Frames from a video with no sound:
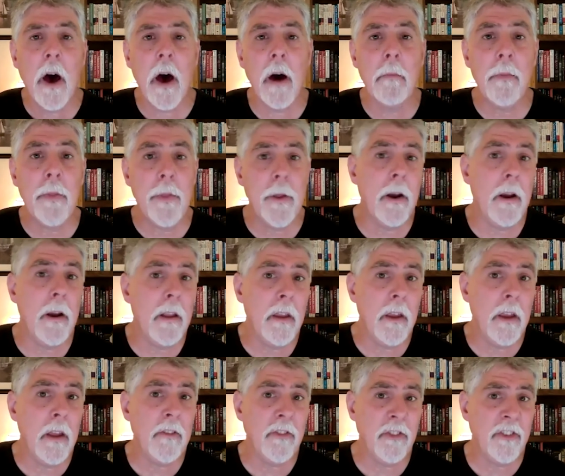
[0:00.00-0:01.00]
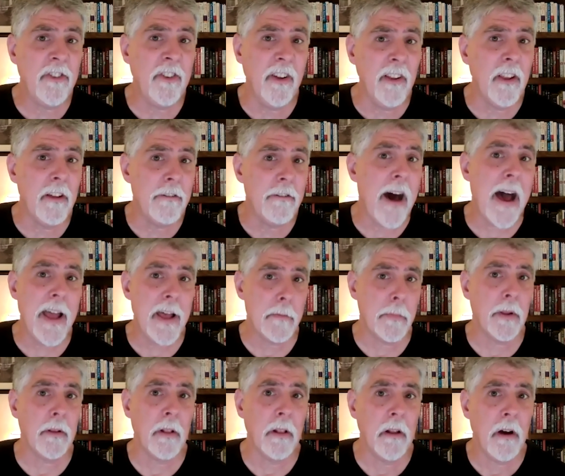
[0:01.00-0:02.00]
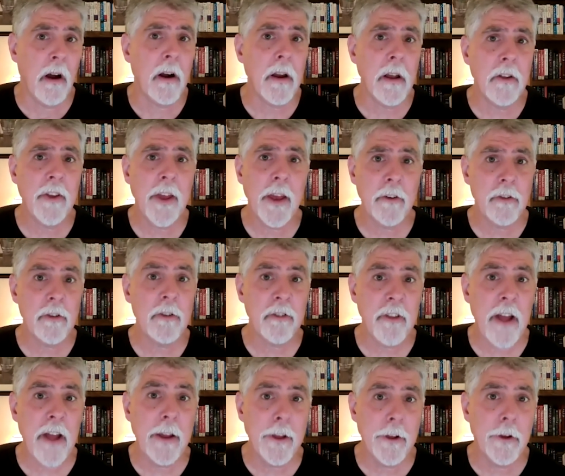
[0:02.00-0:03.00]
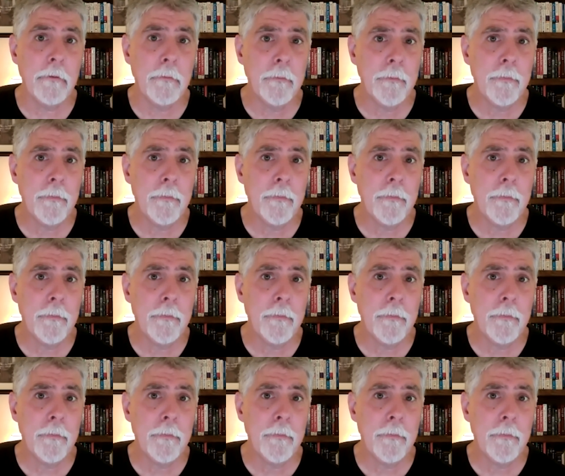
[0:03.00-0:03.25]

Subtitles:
It's still a viable architecture style.